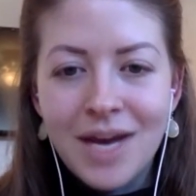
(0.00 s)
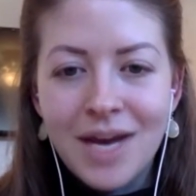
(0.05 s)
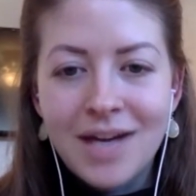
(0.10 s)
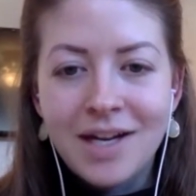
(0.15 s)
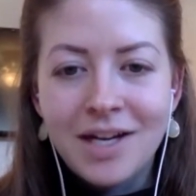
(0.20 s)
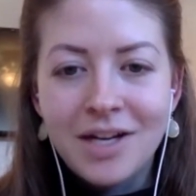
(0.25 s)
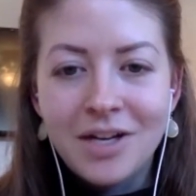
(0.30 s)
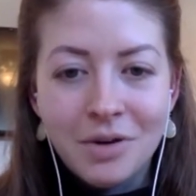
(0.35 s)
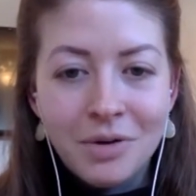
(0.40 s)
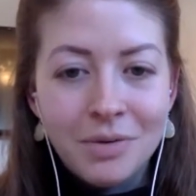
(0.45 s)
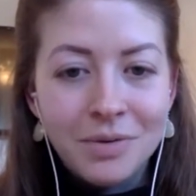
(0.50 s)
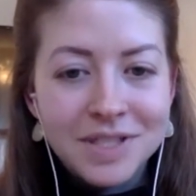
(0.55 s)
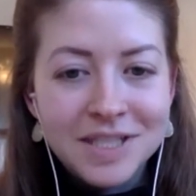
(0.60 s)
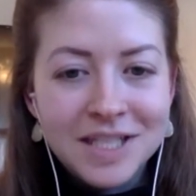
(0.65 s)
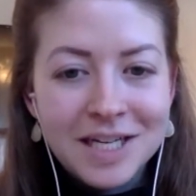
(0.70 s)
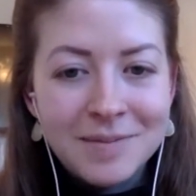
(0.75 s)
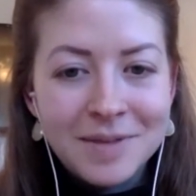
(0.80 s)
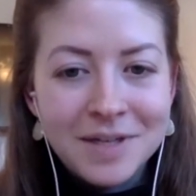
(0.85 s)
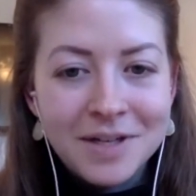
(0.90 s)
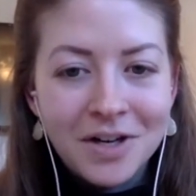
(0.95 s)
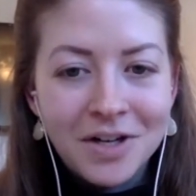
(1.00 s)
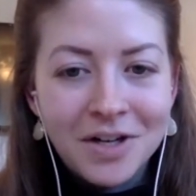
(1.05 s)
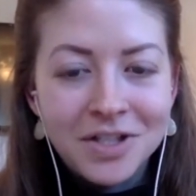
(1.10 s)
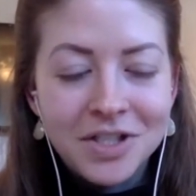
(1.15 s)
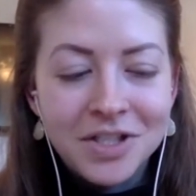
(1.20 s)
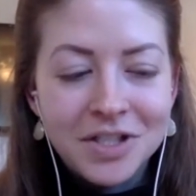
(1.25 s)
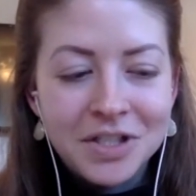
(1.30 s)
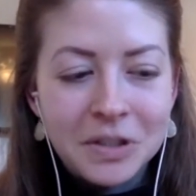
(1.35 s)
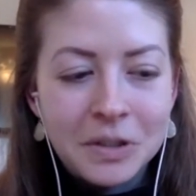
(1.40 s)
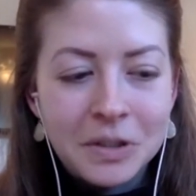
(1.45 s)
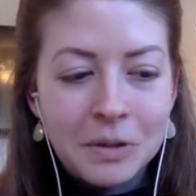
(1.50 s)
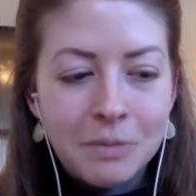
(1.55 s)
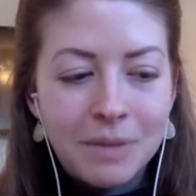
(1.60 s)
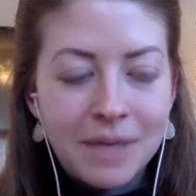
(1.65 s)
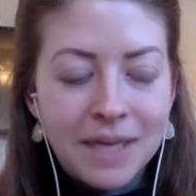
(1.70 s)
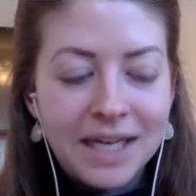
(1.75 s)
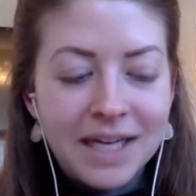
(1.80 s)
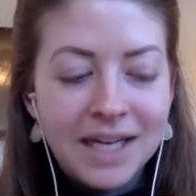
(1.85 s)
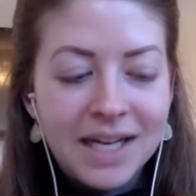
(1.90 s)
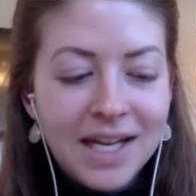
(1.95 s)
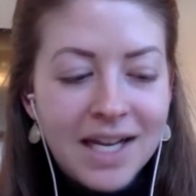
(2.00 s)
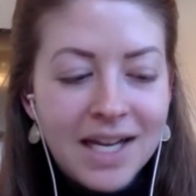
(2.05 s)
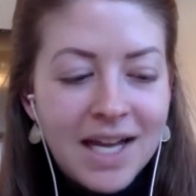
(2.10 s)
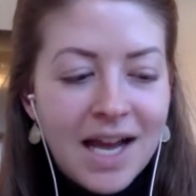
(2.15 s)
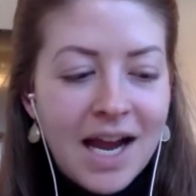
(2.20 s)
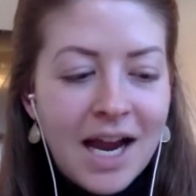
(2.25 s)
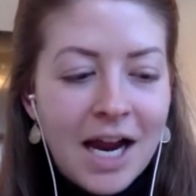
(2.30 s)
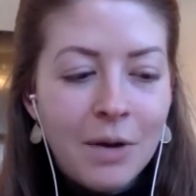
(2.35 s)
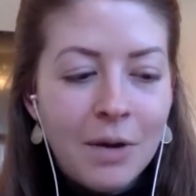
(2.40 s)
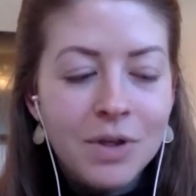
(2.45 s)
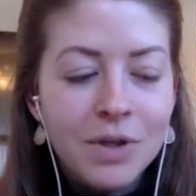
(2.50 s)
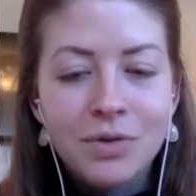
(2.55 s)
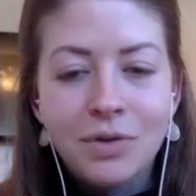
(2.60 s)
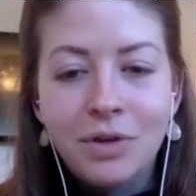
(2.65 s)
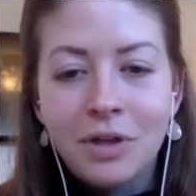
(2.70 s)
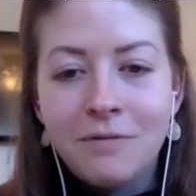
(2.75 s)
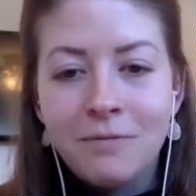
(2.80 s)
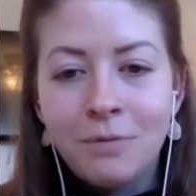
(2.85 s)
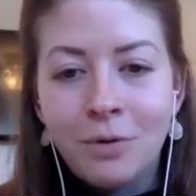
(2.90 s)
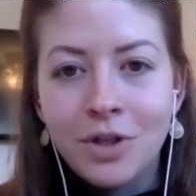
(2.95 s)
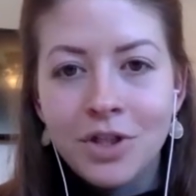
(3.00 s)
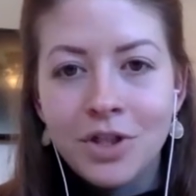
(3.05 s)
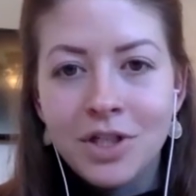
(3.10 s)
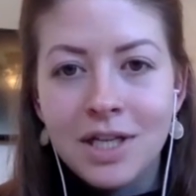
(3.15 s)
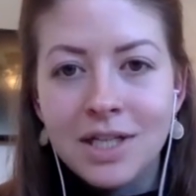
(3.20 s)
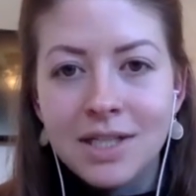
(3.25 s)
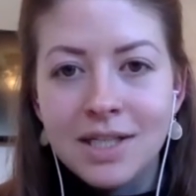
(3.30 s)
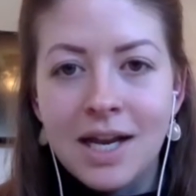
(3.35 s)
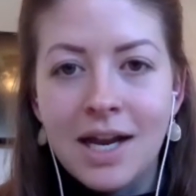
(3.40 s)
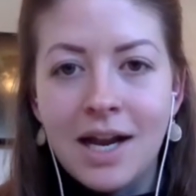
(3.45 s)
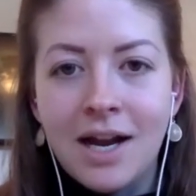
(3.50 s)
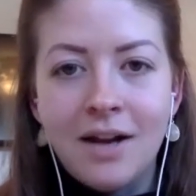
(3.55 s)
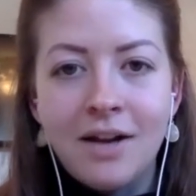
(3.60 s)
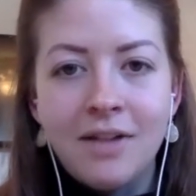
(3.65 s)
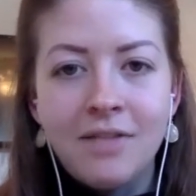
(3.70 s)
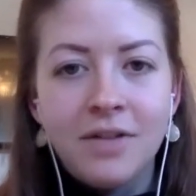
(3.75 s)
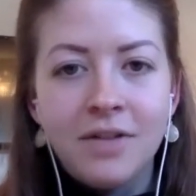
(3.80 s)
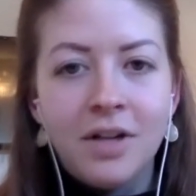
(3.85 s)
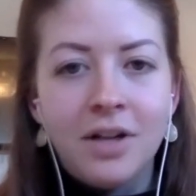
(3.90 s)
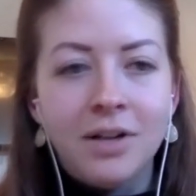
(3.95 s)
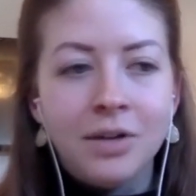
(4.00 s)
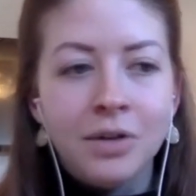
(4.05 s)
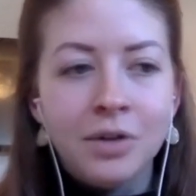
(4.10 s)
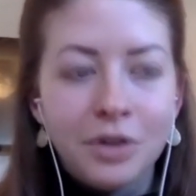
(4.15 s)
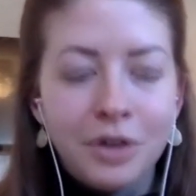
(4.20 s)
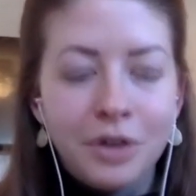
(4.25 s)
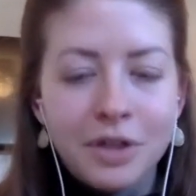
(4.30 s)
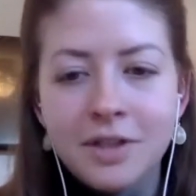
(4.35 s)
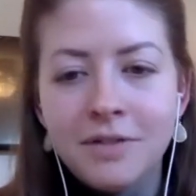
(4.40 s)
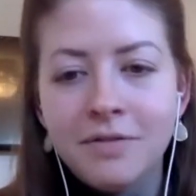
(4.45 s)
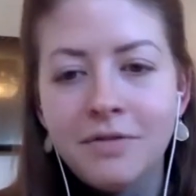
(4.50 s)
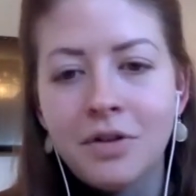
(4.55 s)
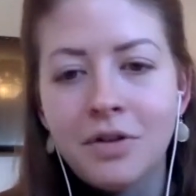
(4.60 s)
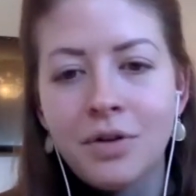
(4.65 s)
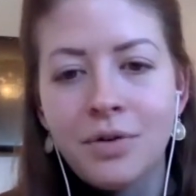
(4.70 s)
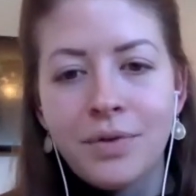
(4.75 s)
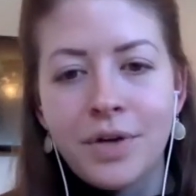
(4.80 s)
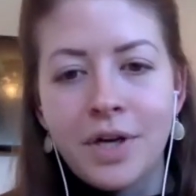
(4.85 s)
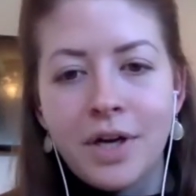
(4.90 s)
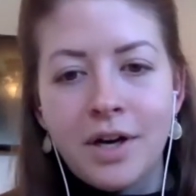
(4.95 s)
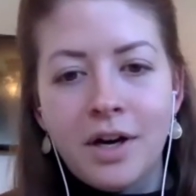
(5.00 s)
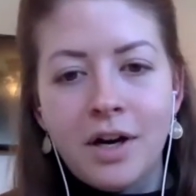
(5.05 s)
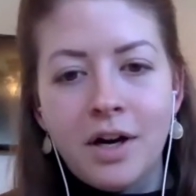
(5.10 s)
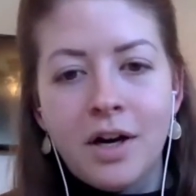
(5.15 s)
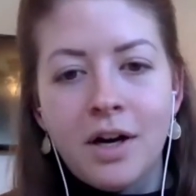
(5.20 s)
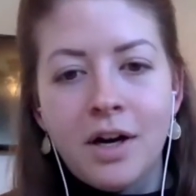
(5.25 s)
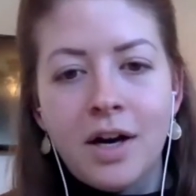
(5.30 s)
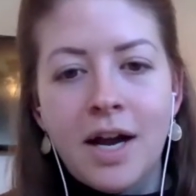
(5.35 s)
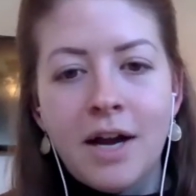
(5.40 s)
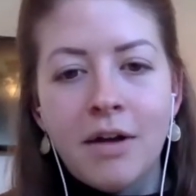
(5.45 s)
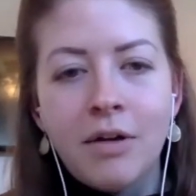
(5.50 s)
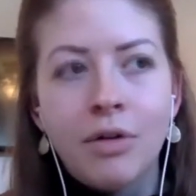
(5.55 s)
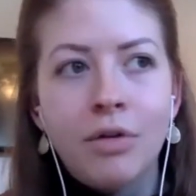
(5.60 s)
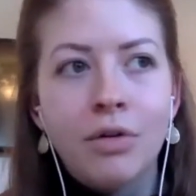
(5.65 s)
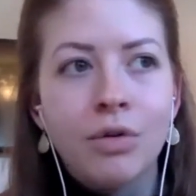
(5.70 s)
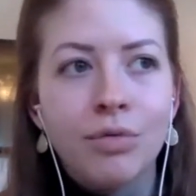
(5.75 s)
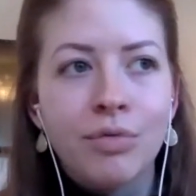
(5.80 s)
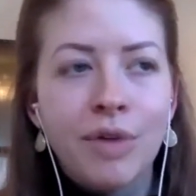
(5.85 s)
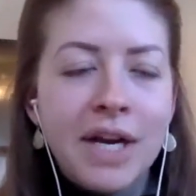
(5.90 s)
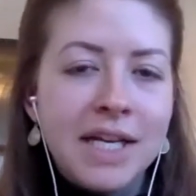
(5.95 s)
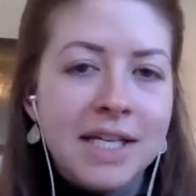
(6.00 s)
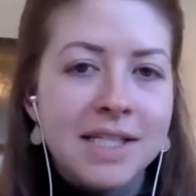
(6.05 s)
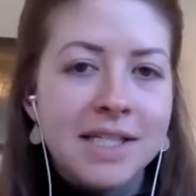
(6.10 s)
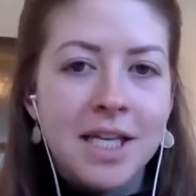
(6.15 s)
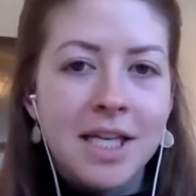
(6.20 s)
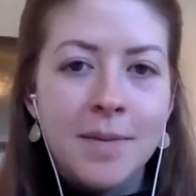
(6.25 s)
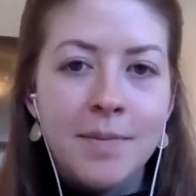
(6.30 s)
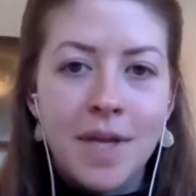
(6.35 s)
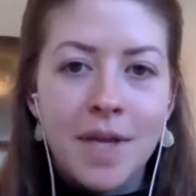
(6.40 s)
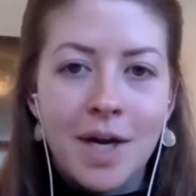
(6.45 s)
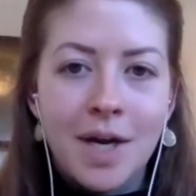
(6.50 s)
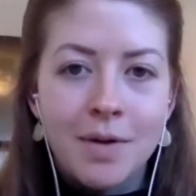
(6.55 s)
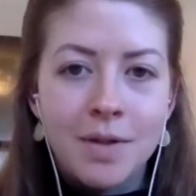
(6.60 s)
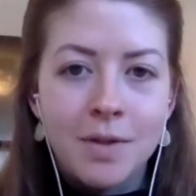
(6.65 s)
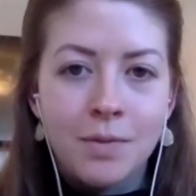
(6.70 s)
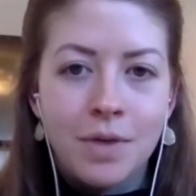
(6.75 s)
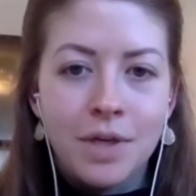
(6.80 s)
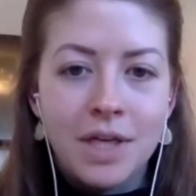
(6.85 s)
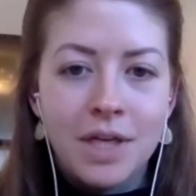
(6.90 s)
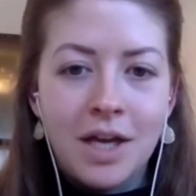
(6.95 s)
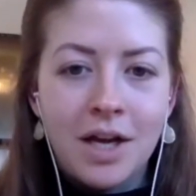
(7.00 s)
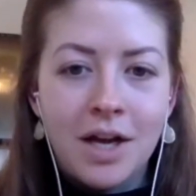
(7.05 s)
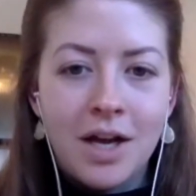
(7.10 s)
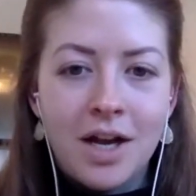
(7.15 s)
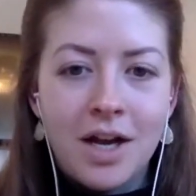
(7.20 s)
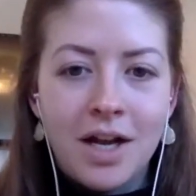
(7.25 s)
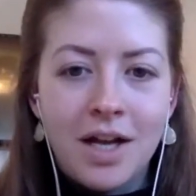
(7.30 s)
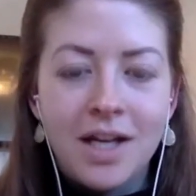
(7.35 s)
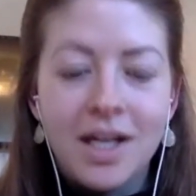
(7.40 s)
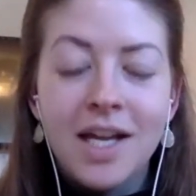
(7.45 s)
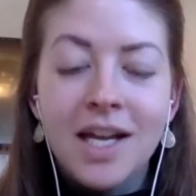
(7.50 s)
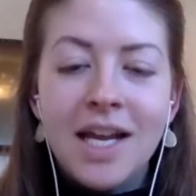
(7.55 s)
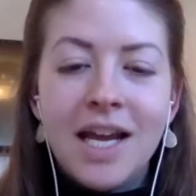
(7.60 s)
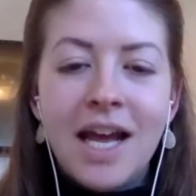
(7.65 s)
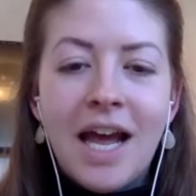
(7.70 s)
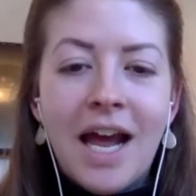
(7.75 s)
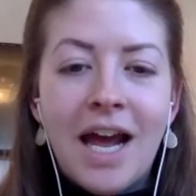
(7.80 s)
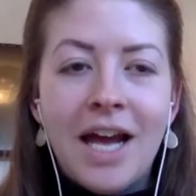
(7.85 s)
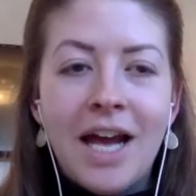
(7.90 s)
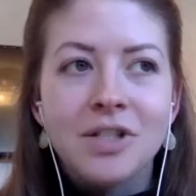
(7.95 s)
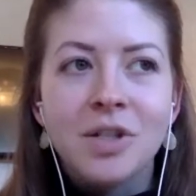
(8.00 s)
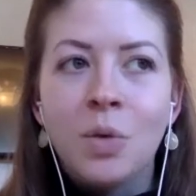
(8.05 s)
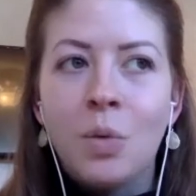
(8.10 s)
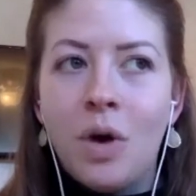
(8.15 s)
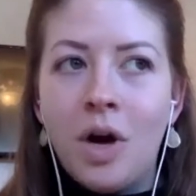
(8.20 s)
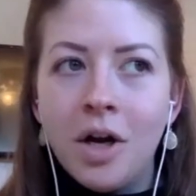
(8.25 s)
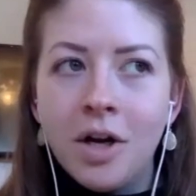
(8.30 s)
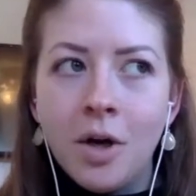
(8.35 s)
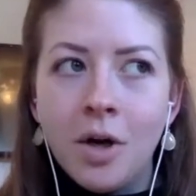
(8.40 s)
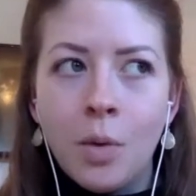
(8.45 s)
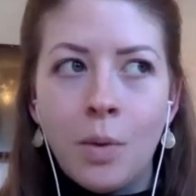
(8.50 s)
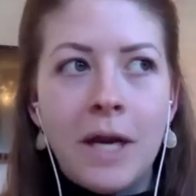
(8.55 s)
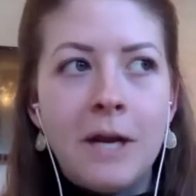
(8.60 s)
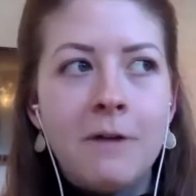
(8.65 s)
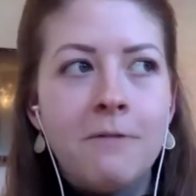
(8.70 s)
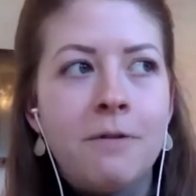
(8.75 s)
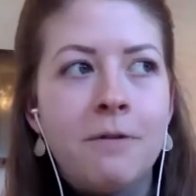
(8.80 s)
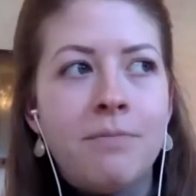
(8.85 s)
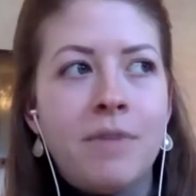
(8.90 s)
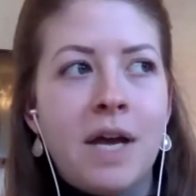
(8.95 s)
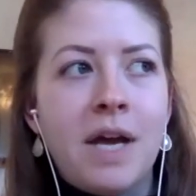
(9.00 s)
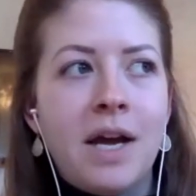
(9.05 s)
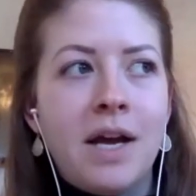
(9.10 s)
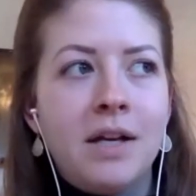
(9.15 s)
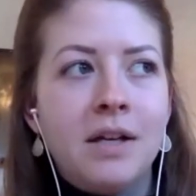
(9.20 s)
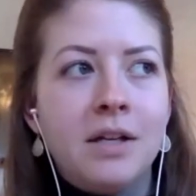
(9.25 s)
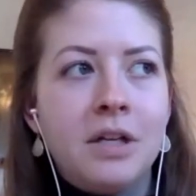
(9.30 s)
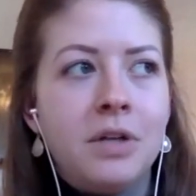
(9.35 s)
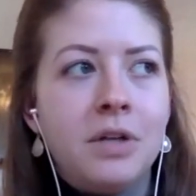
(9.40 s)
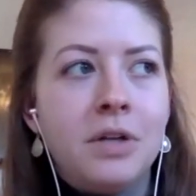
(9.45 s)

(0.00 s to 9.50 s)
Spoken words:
And I knew it was going to be hard to do, but I was really fortunate to have a lucrative career, a great team that I was working on, and to walk away from that,